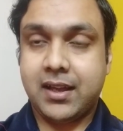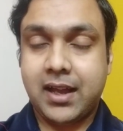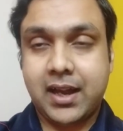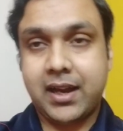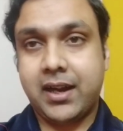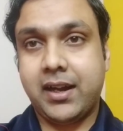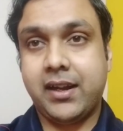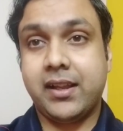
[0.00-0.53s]

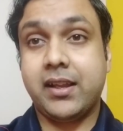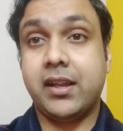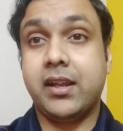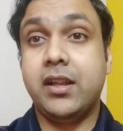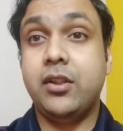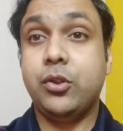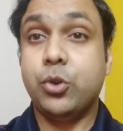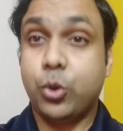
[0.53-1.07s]

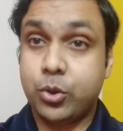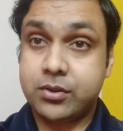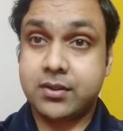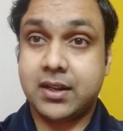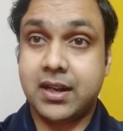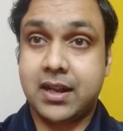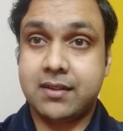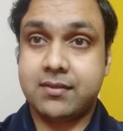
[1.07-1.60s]
and in
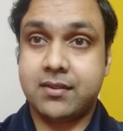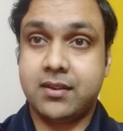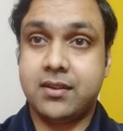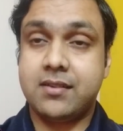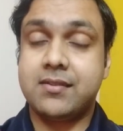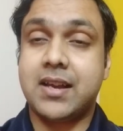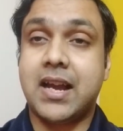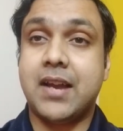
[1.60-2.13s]
those
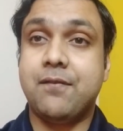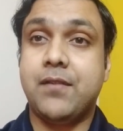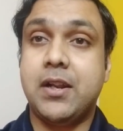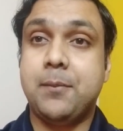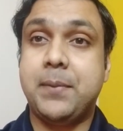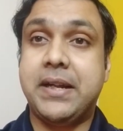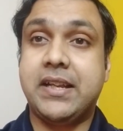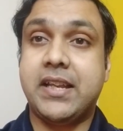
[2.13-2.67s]
classes I
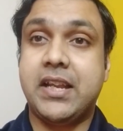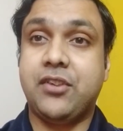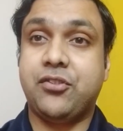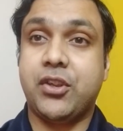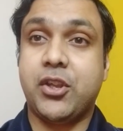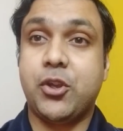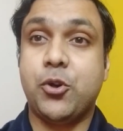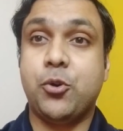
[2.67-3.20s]
will be
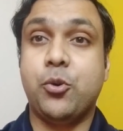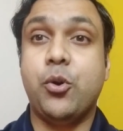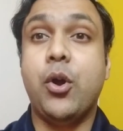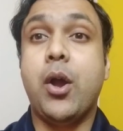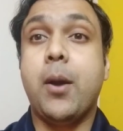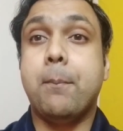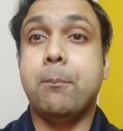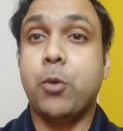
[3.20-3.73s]
teaching you
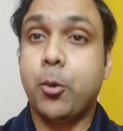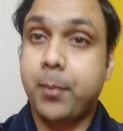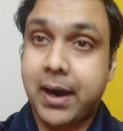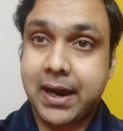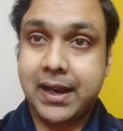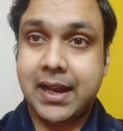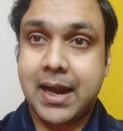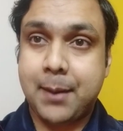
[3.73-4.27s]

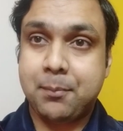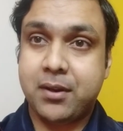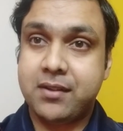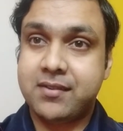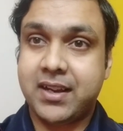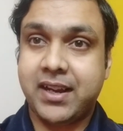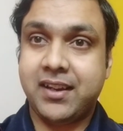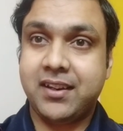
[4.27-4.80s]
mobile app
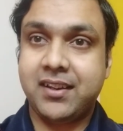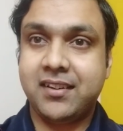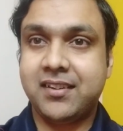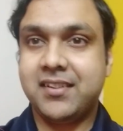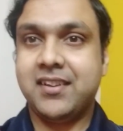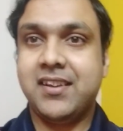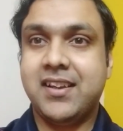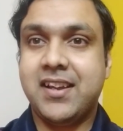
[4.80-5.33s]
designing,